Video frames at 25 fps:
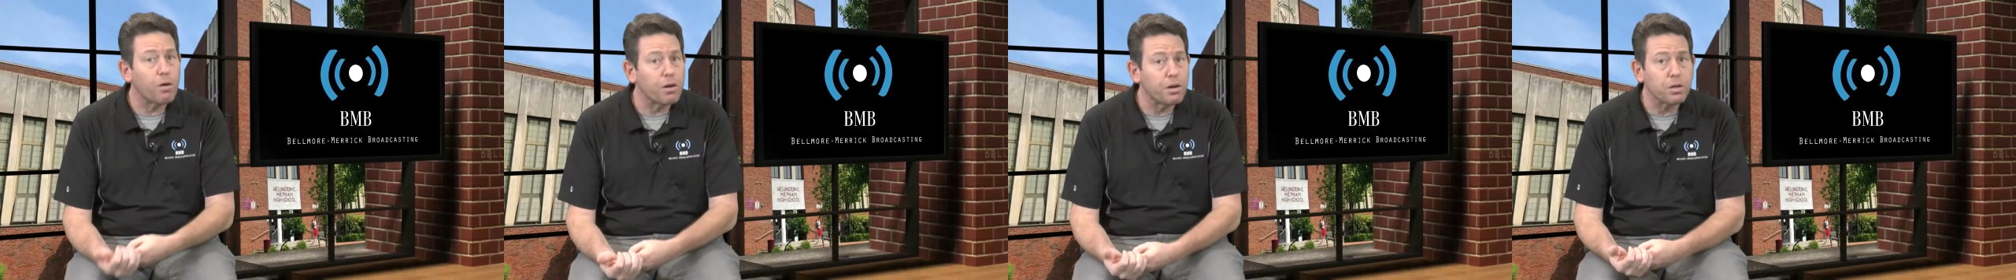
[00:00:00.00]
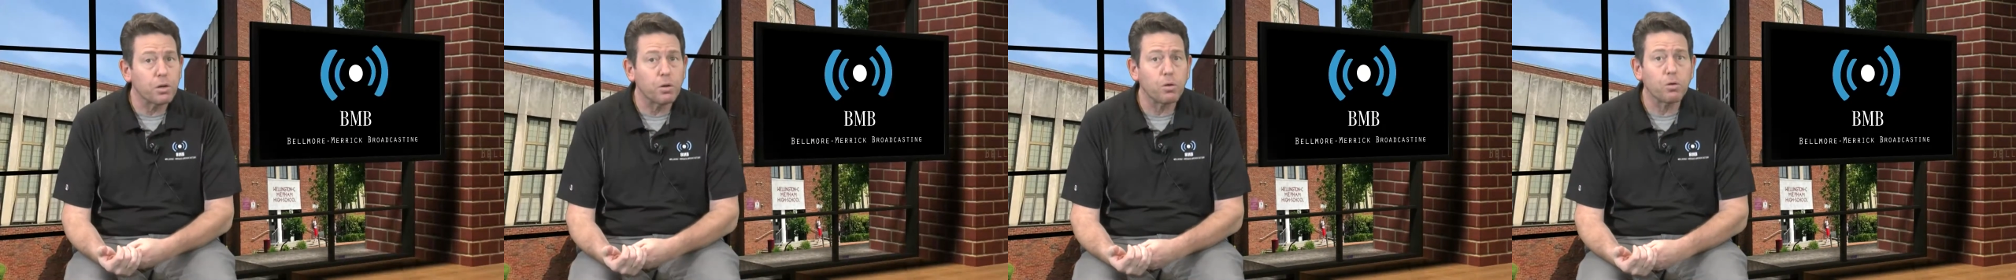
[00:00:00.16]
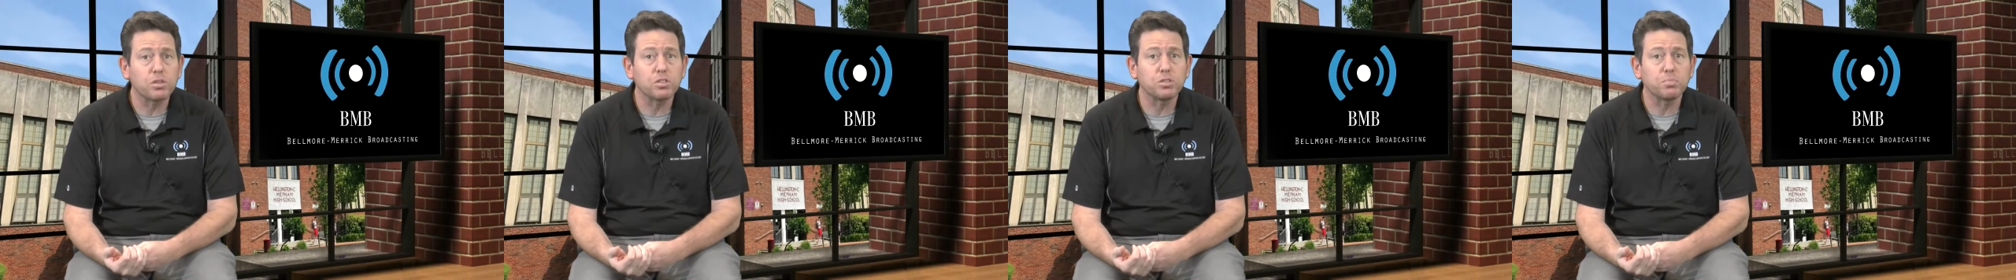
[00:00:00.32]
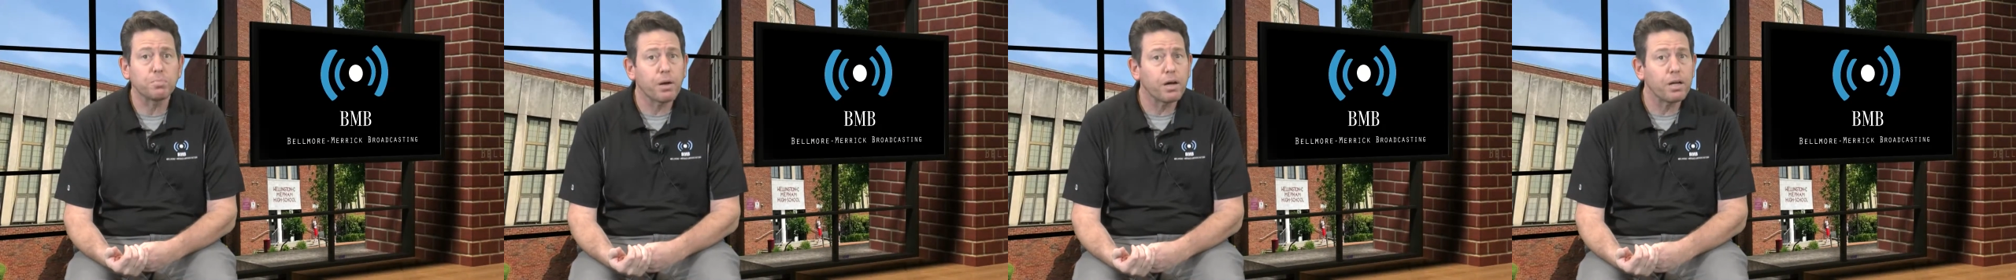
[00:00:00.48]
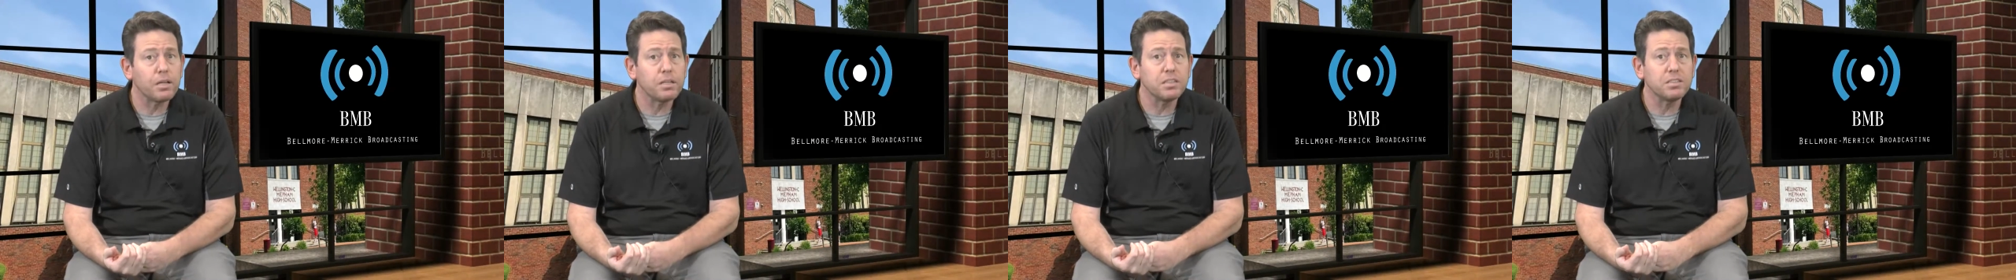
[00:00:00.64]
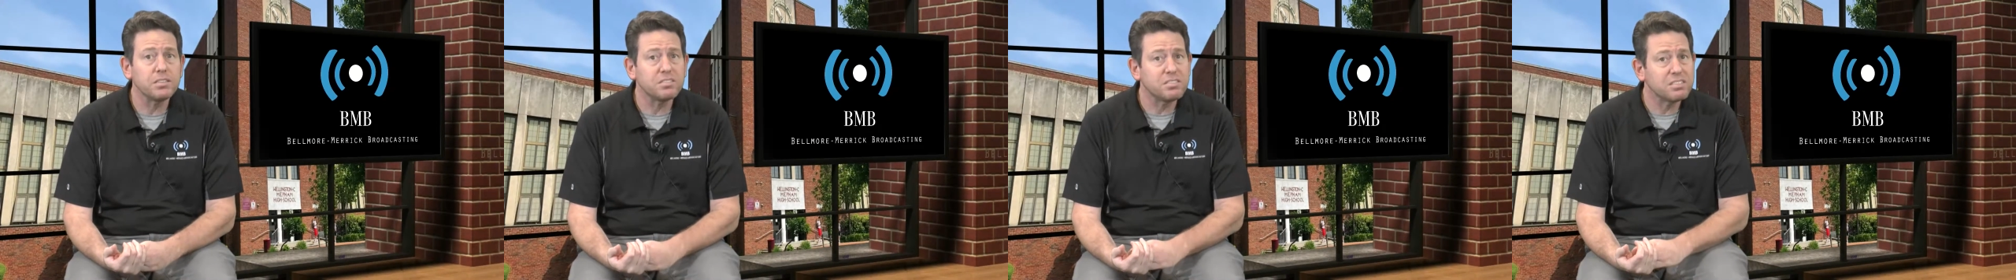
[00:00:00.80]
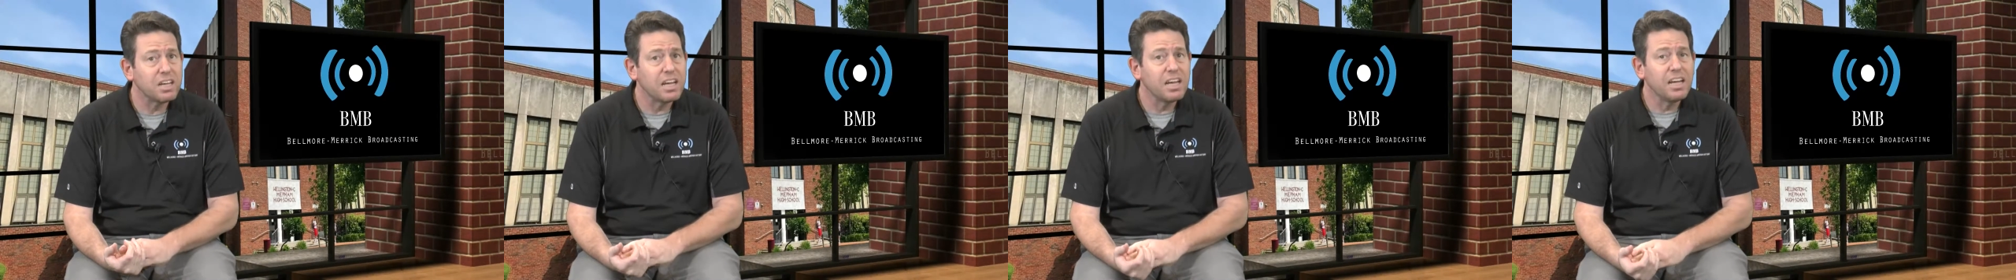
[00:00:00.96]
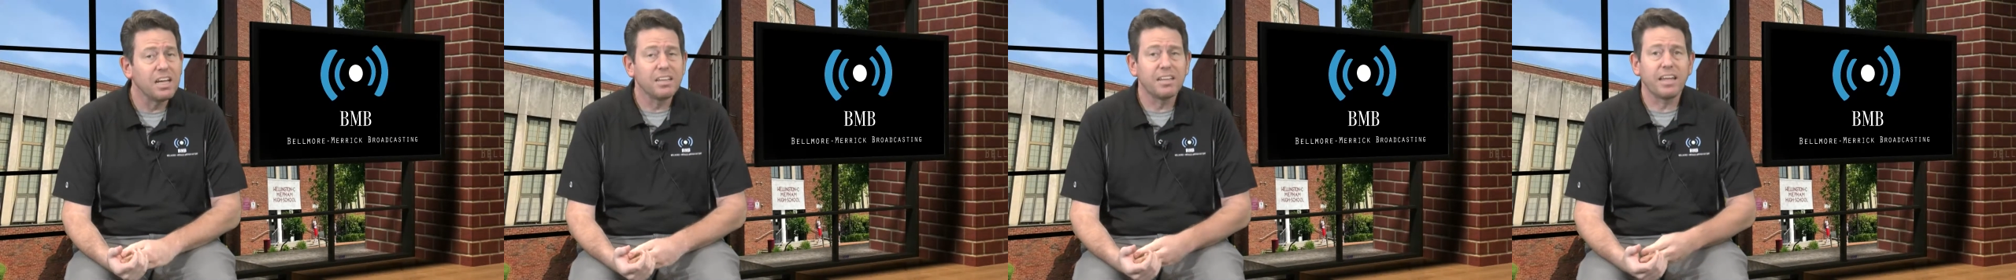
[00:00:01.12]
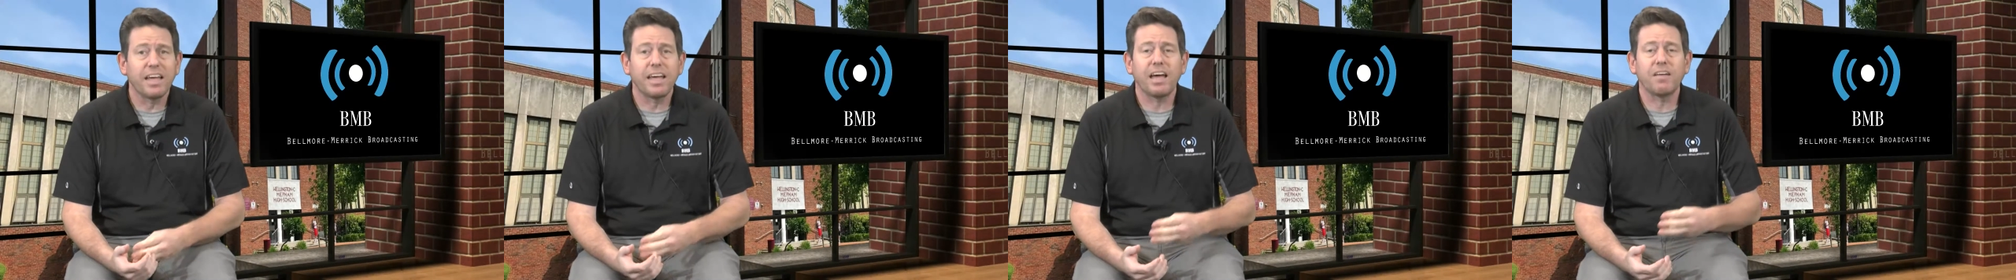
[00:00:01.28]
correspondents,
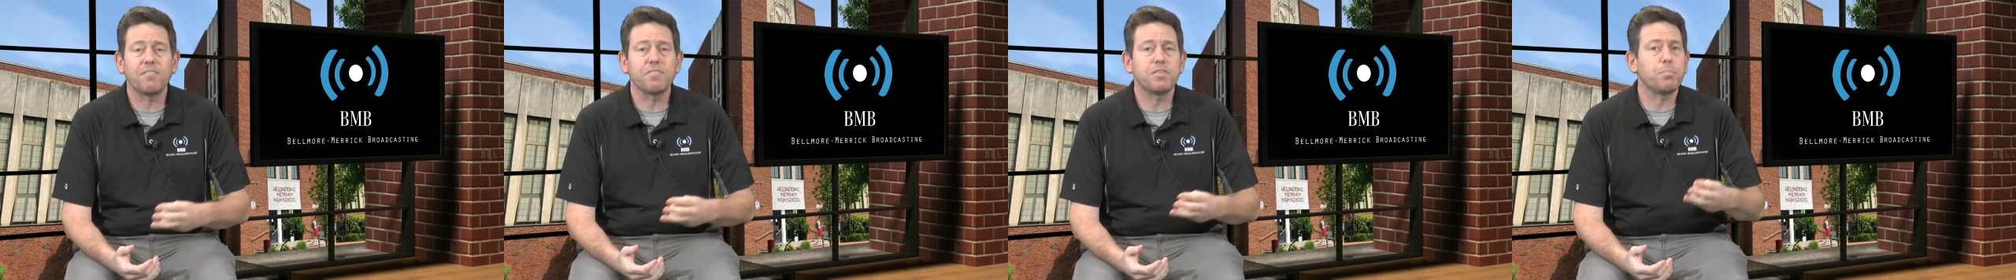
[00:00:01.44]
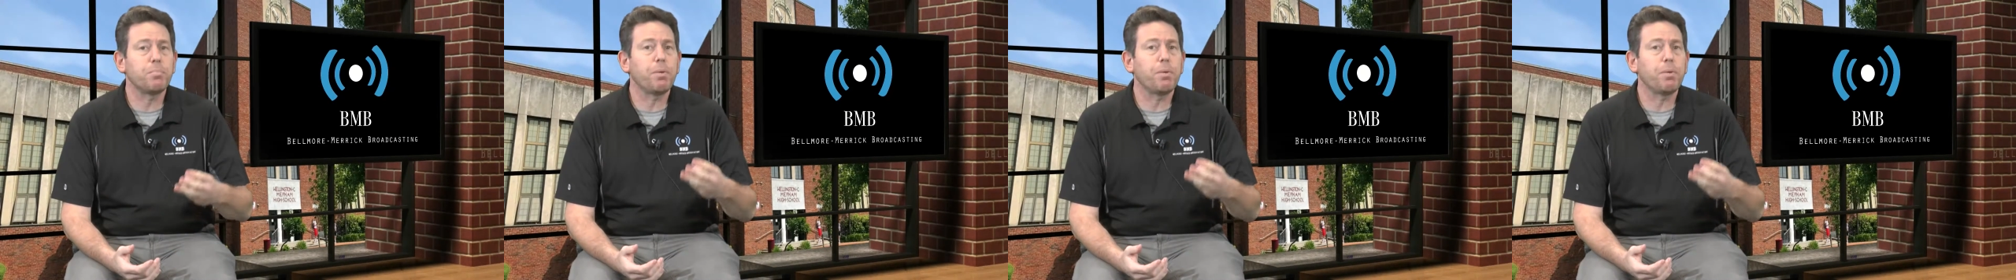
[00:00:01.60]
they have their